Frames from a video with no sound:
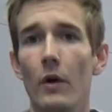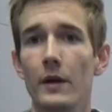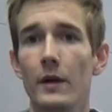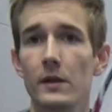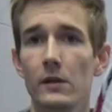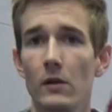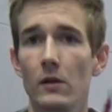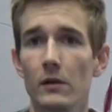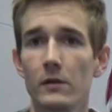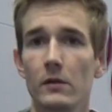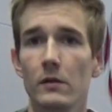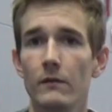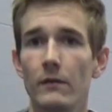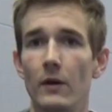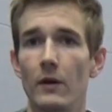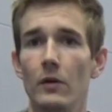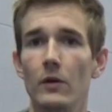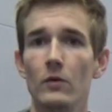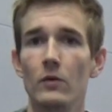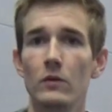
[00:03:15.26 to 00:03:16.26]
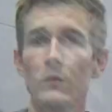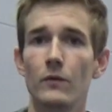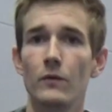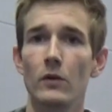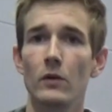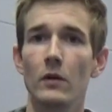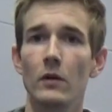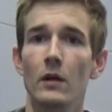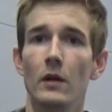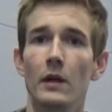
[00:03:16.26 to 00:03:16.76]
it's also very
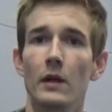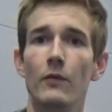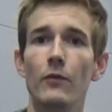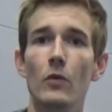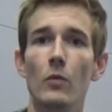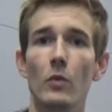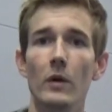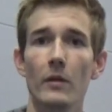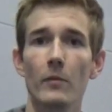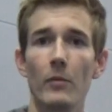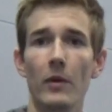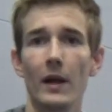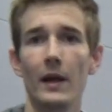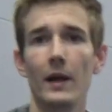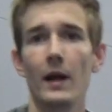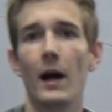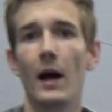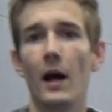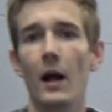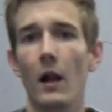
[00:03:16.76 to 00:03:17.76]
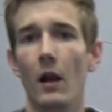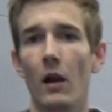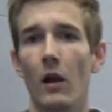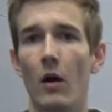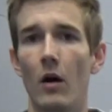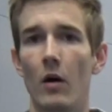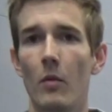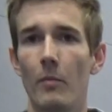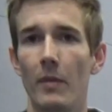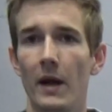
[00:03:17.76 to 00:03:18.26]
useful if you want to play a
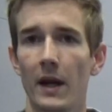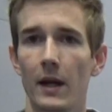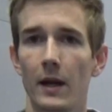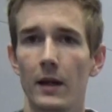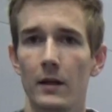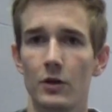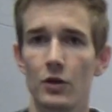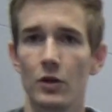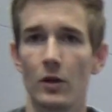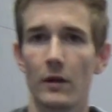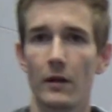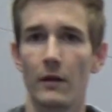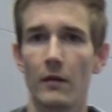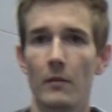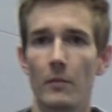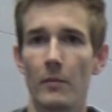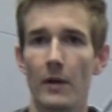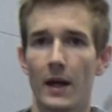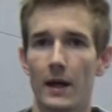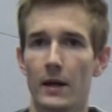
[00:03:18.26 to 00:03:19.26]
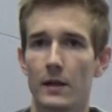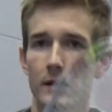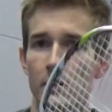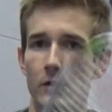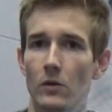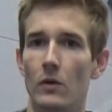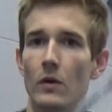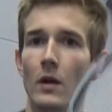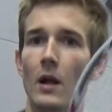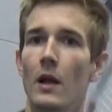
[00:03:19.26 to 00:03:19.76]
long backhand shot in the back.
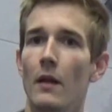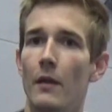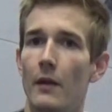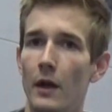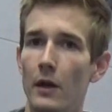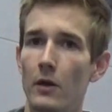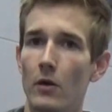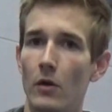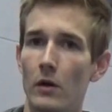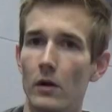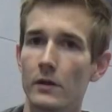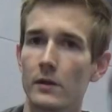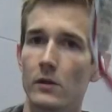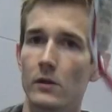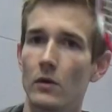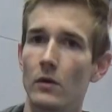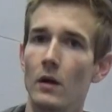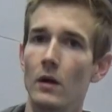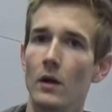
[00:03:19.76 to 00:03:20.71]
So there you also